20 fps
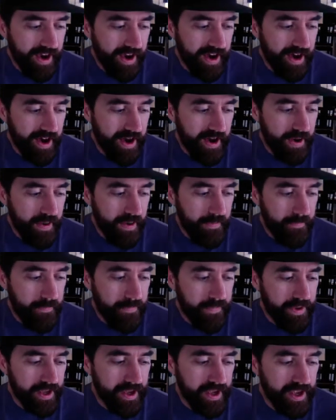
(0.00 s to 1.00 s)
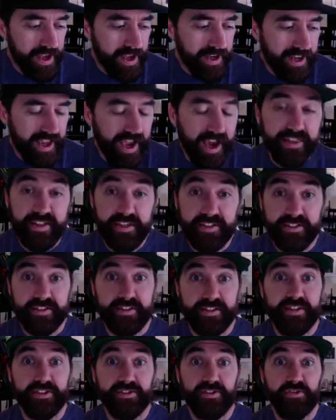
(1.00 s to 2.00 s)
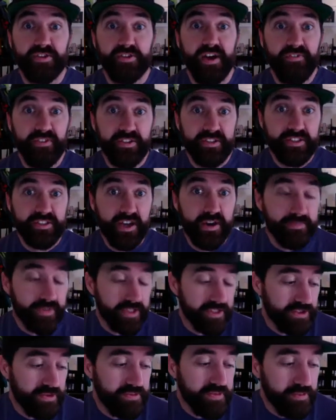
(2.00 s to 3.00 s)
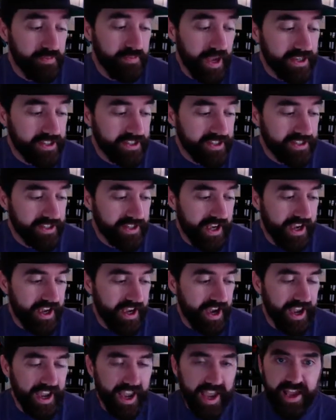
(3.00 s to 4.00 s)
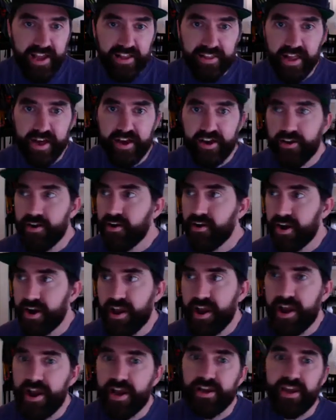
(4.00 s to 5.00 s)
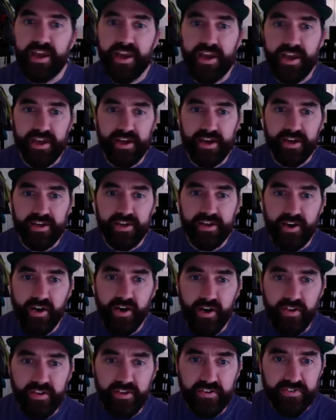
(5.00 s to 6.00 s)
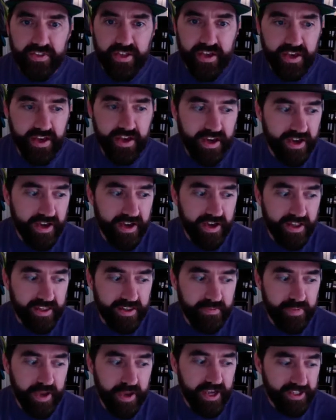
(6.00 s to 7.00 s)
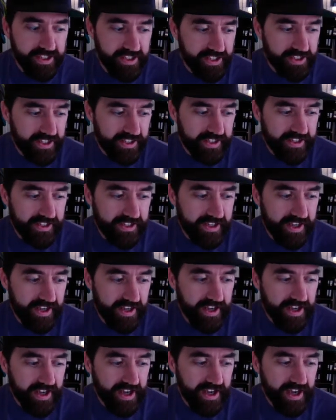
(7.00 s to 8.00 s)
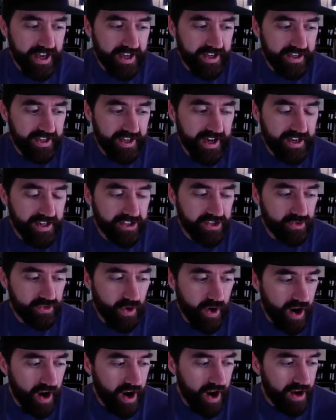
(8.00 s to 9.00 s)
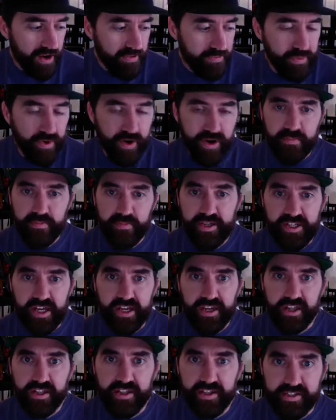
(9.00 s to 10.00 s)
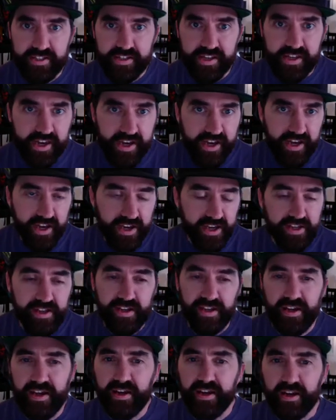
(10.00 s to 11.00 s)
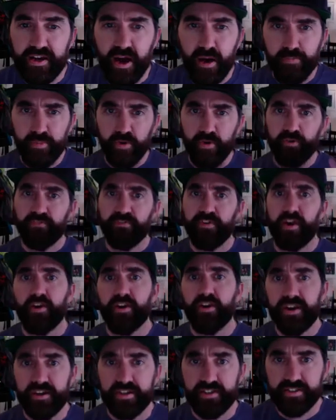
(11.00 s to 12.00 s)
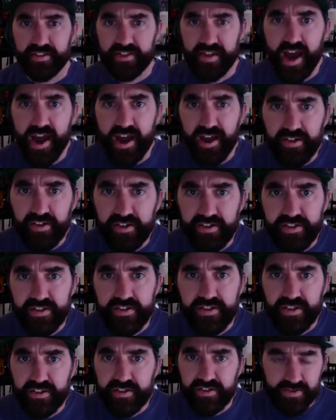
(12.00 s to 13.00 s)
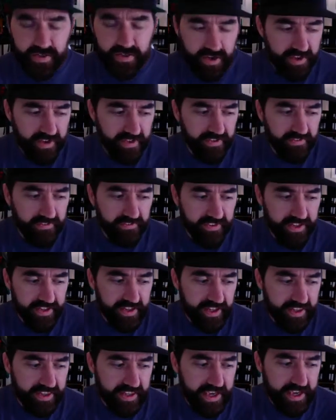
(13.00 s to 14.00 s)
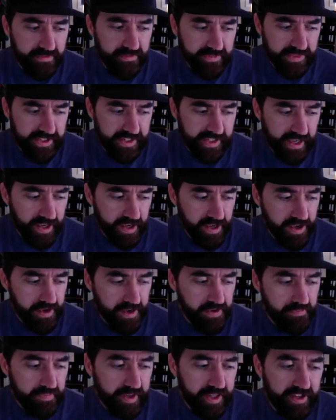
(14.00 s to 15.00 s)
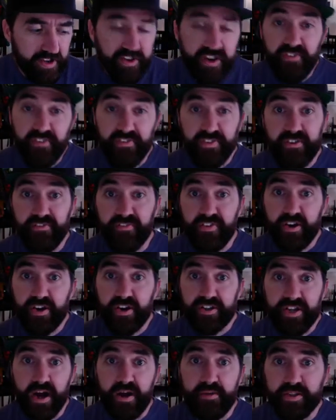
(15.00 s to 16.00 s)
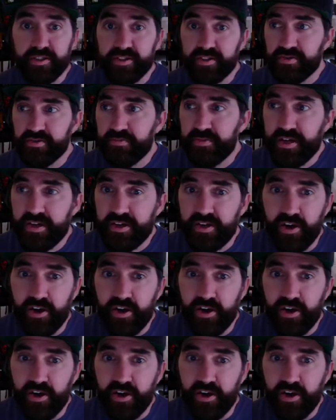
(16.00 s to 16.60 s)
And yeah, these are definitely time consuming pages. I hand letter and hand ink all of the pages and kind of draw pretty meticulously in a couple of varying styles to sort of fit the themes. But they're definitely very time consuming.